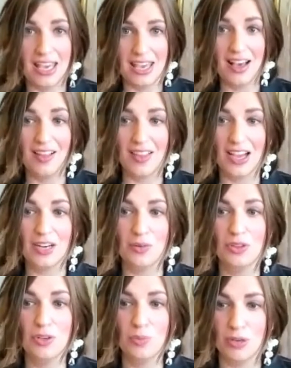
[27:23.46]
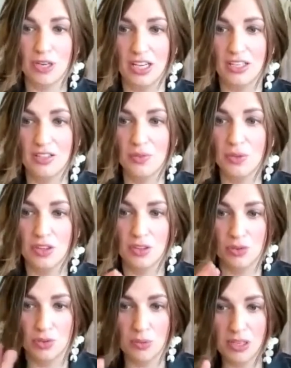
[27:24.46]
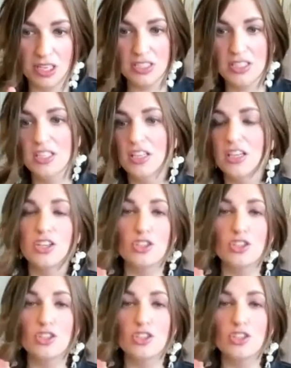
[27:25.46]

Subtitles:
A, align with your brand with the three B's.